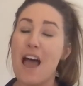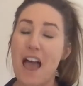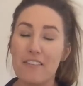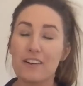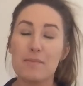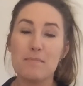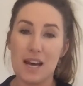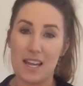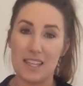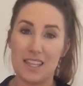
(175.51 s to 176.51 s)
every
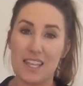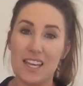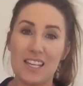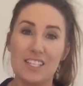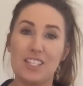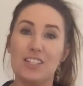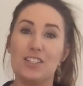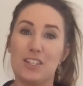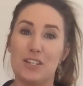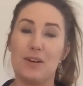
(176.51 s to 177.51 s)
month to
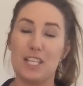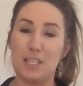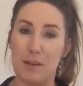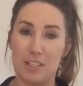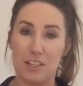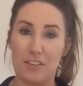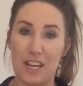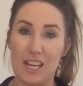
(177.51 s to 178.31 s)
do a sponsored event.